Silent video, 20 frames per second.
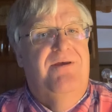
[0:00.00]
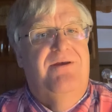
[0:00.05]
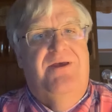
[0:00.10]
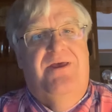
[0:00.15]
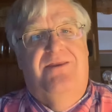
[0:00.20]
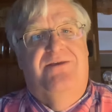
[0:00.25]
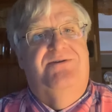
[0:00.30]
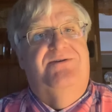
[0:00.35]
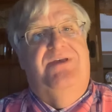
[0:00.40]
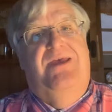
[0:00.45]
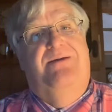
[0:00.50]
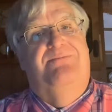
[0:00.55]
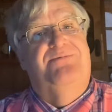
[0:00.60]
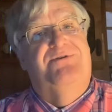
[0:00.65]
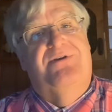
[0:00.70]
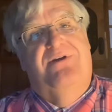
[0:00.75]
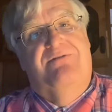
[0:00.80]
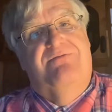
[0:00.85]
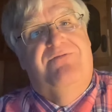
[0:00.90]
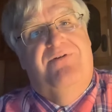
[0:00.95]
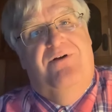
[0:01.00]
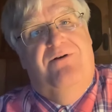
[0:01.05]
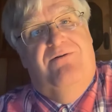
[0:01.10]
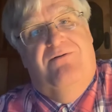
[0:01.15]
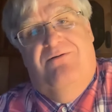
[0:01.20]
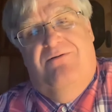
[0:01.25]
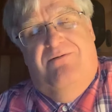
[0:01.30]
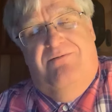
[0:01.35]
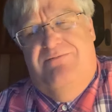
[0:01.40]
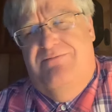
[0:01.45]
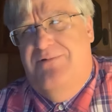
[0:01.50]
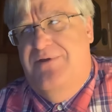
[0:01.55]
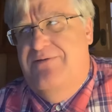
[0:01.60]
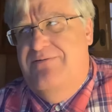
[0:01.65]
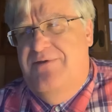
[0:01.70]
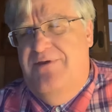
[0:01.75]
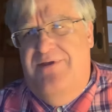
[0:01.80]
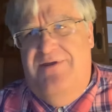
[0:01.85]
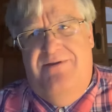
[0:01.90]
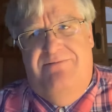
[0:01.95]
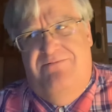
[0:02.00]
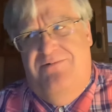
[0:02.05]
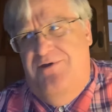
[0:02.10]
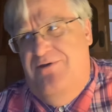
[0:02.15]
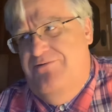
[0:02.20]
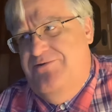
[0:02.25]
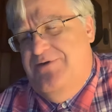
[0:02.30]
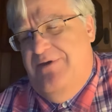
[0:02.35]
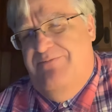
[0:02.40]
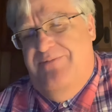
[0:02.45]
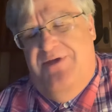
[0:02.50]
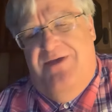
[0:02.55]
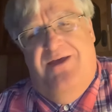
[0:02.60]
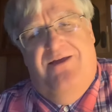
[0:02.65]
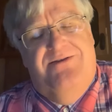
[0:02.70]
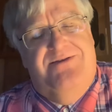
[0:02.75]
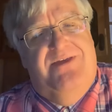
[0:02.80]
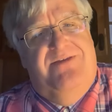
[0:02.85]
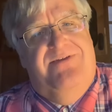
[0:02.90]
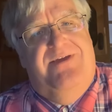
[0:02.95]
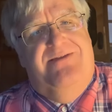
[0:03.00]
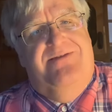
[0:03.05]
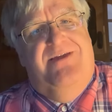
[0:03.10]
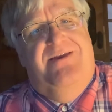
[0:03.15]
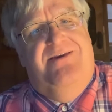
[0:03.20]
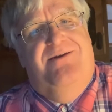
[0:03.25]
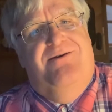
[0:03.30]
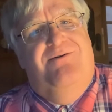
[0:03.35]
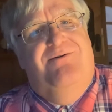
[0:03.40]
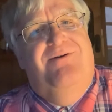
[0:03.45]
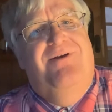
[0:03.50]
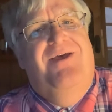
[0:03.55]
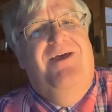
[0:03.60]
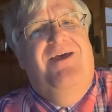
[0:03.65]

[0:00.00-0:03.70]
and a Samsung phone, or they use something else, I think they do,